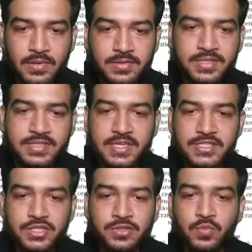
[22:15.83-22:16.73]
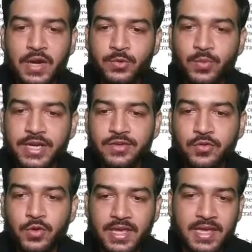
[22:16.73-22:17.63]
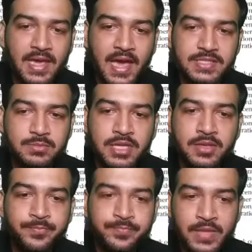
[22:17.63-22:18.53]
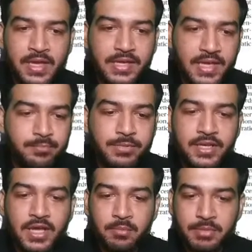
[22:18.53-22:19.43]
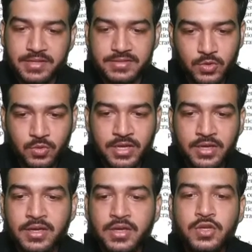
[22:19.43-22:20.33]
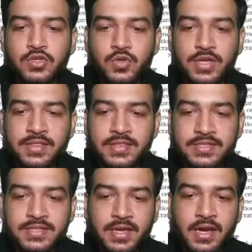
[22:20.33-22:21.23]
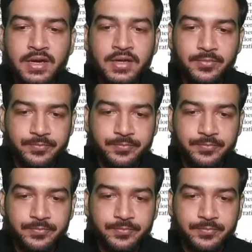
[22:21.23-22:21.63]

the section 124A has been kept in abeyance, okay? So in this regard,